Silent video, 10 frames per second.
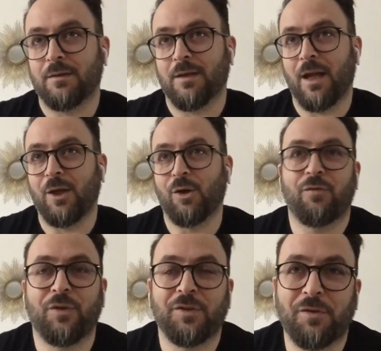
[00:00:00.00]
a lot
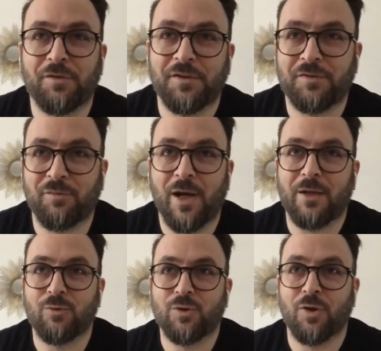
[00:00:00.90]
of resources where I
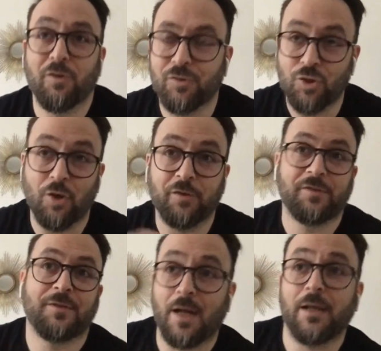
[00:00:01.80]
could just
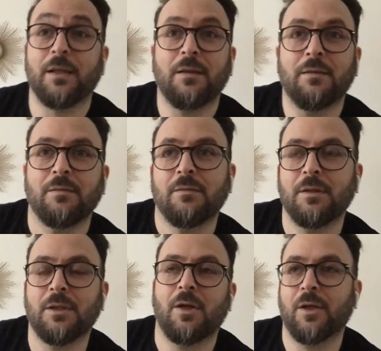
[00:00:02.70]
study,
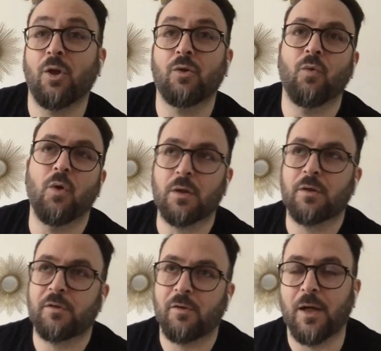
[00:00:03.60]
and not
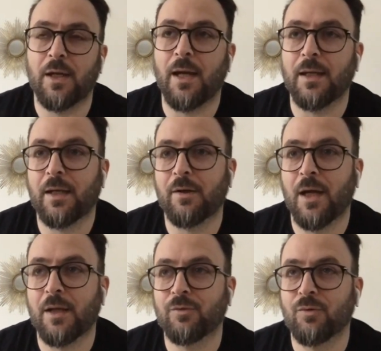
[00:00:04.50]
work. So I kind of
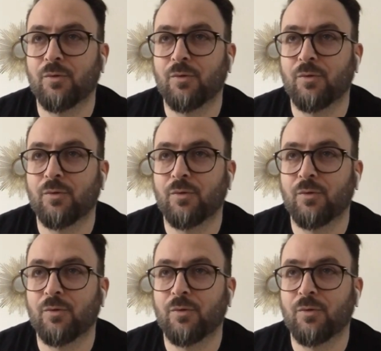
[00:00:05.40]
had to